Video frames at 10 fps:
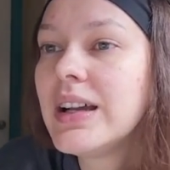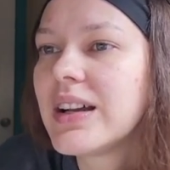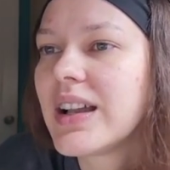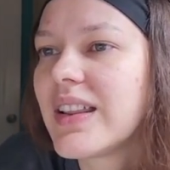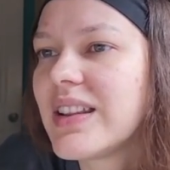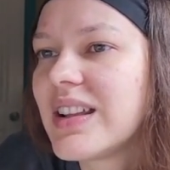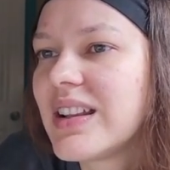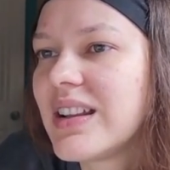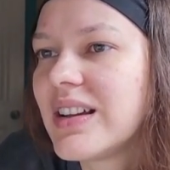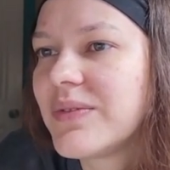And
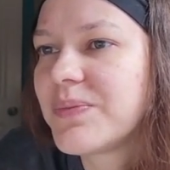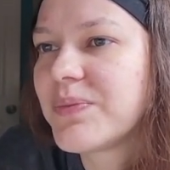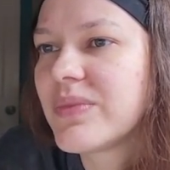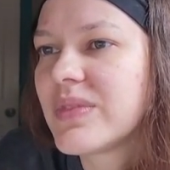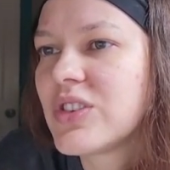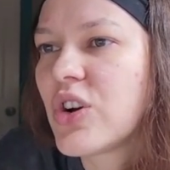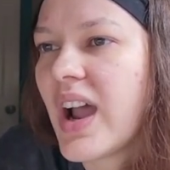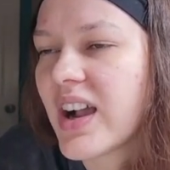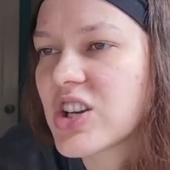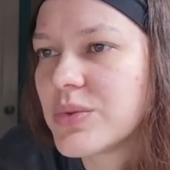then your
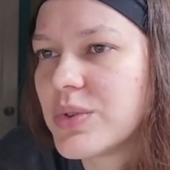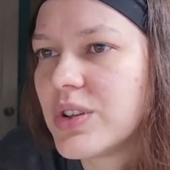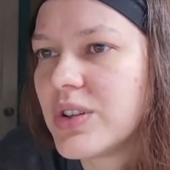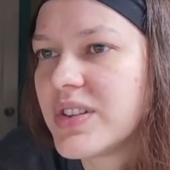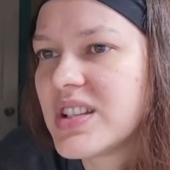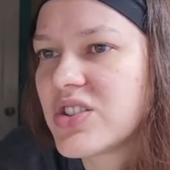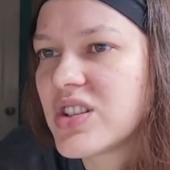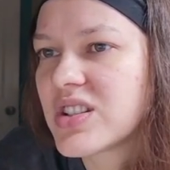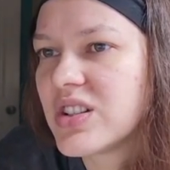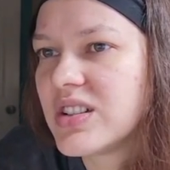actual, this is
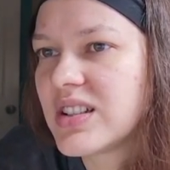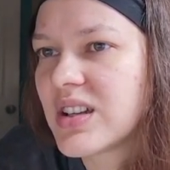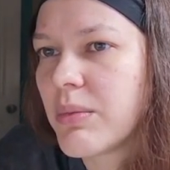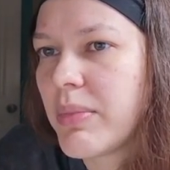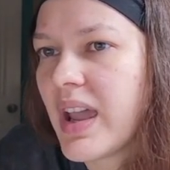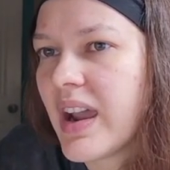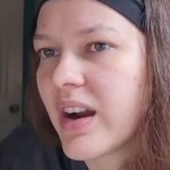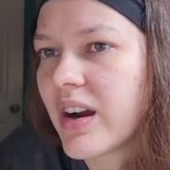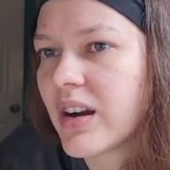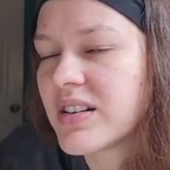just good to
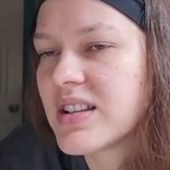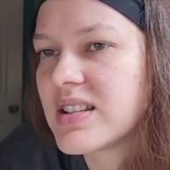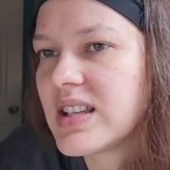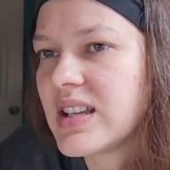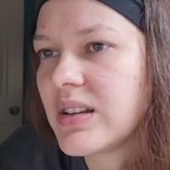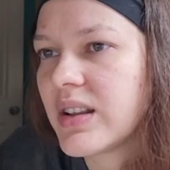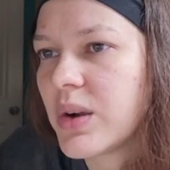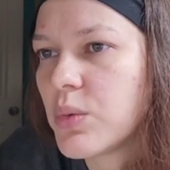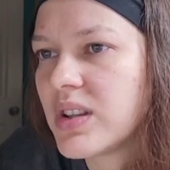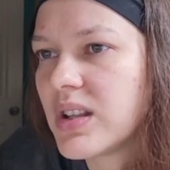compare, to see like
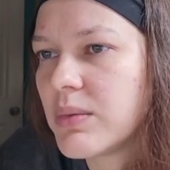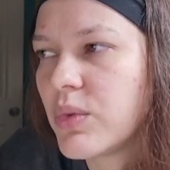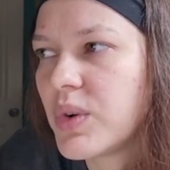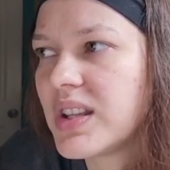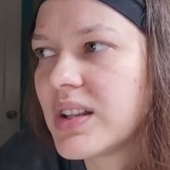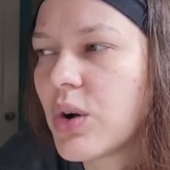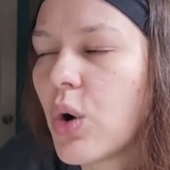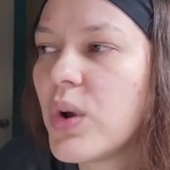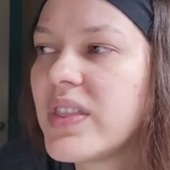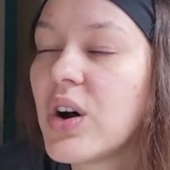when
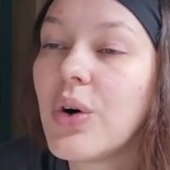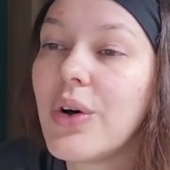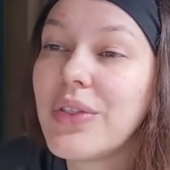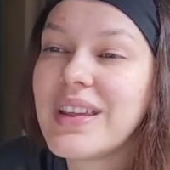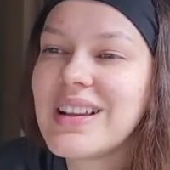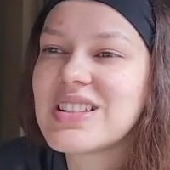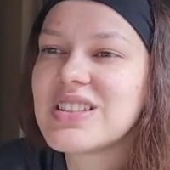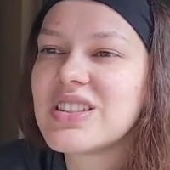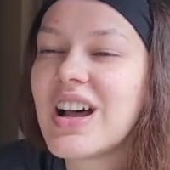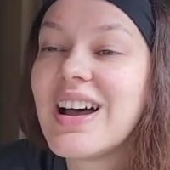the whole thing is
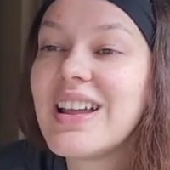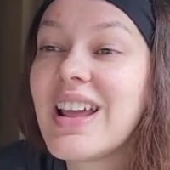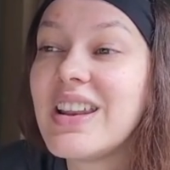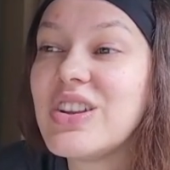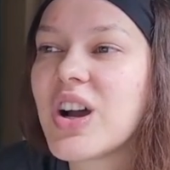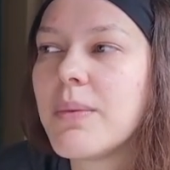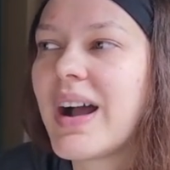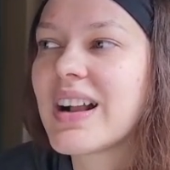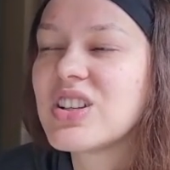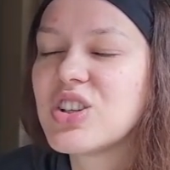done and you come
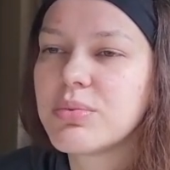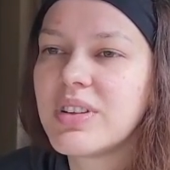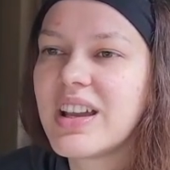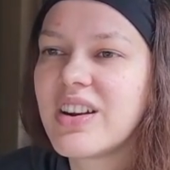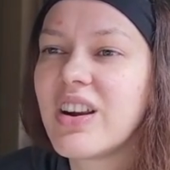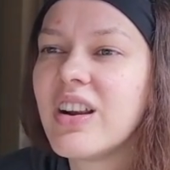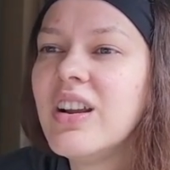back to your planner